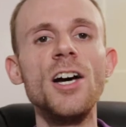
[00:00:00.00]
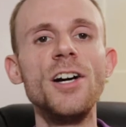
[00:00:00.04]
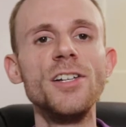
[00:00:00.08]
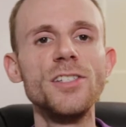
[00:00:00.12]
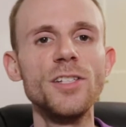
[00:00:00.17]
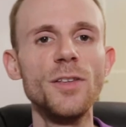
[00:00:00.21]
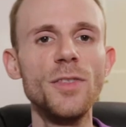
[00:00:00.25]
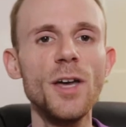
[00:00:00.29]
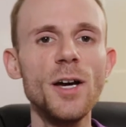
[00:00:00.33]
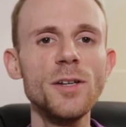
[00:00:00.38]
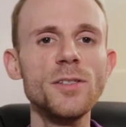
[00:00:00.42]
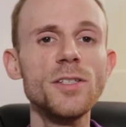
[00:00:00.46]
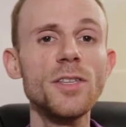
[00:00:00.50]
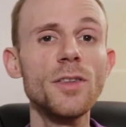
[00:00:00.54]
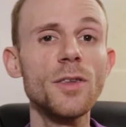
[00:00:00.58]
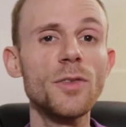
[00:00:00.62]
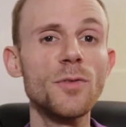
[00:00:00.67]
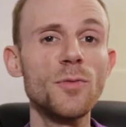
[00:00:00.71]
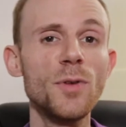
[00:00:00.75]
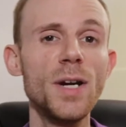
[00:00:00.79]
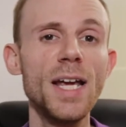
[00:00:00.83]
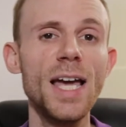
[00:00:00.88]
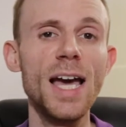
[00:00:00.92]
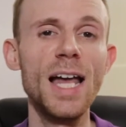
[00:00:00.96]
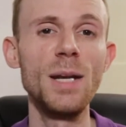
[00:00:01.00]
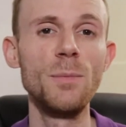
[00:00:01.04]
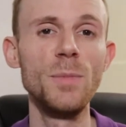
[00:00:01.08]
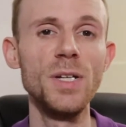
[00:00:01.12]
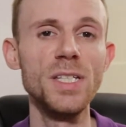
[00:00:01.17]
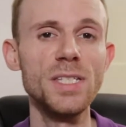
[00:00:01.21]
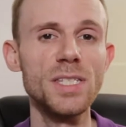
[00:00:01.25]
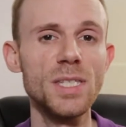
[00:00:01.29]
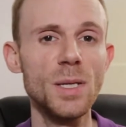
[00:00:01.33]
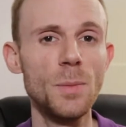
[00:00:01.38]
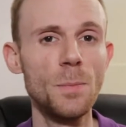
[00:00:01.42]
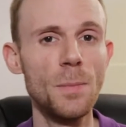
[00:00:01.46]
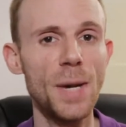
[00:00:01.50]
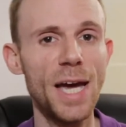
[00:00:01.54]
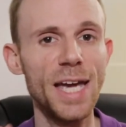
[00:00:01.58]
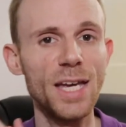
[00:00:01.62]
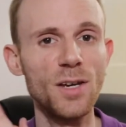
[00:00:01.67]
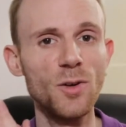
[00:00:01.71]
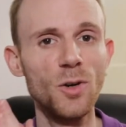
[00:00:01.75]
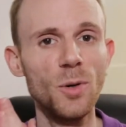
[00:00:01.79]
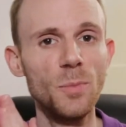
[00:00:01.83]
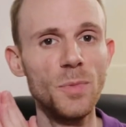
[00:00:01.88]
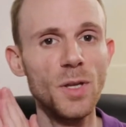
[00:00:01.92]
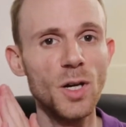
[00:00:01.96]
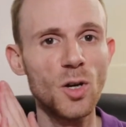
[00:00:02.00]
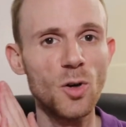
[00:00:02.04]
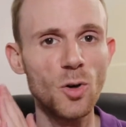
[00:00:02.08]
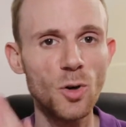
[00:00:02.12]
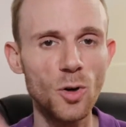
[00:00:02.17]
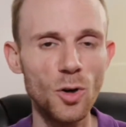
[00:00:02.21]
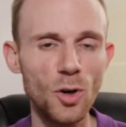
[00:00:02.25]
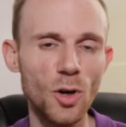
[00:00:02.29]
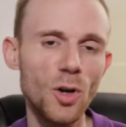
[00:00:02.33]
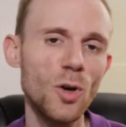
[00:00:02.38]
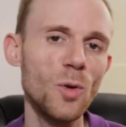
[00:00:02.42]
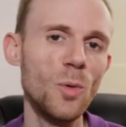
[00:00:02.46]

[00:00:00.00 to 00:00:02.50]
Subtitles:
So those are the 3 elements that make up the cut